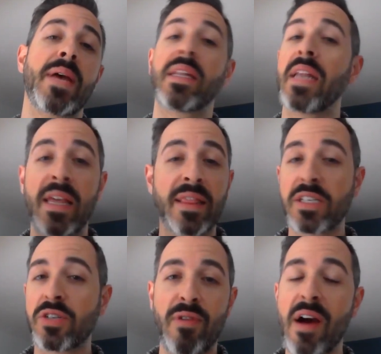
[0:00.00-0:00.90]
in
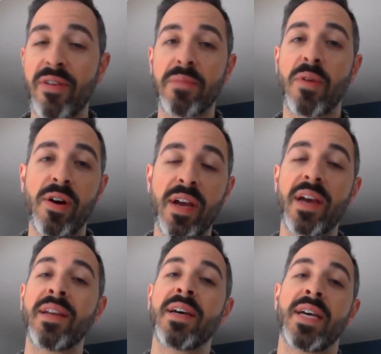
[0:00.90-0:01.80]
this crowded
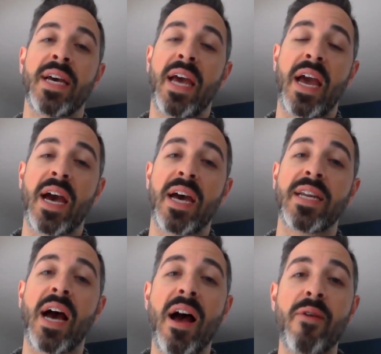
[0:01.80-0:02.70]
market.
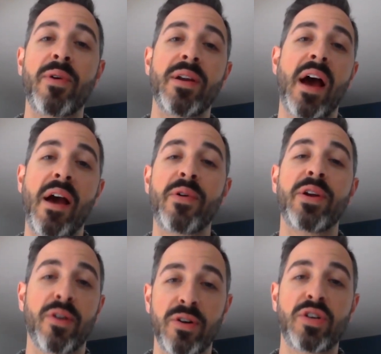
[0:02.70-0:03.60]
And I would
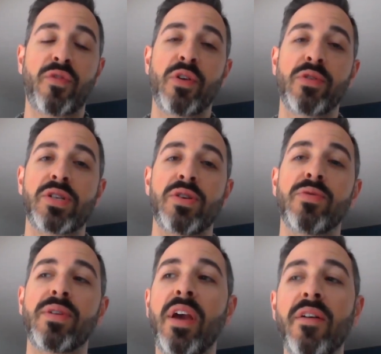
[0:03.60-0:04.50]
urge folks
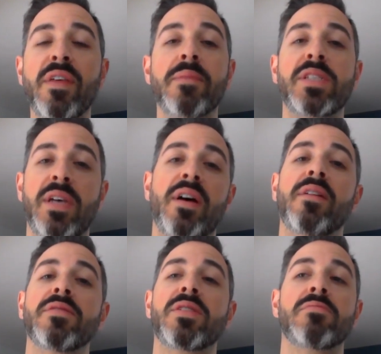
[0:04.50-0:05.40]
to give
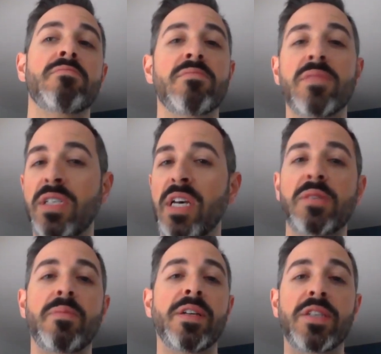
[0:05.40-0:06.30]
themselves
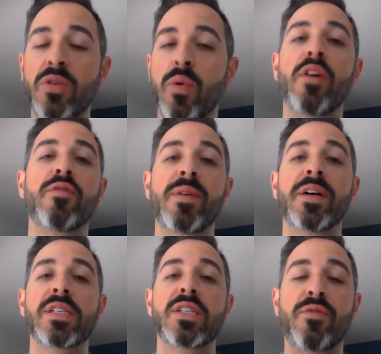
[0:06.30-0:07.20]
6 months, 12
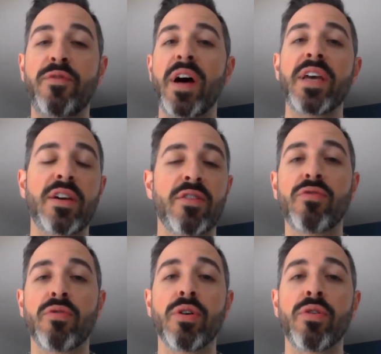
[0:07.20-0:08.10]
months to find their
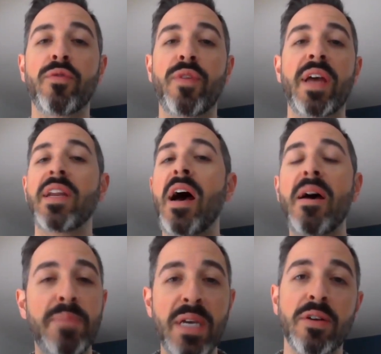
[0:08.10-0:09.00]
groove and
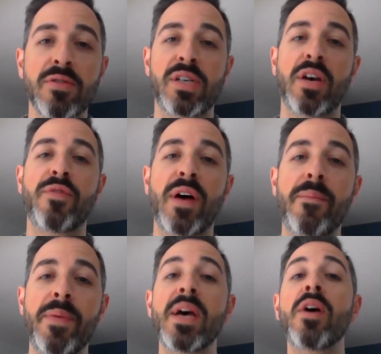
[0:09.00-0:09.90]
not beat yourself
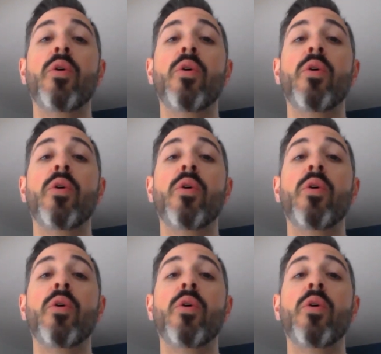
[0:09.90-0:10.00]
up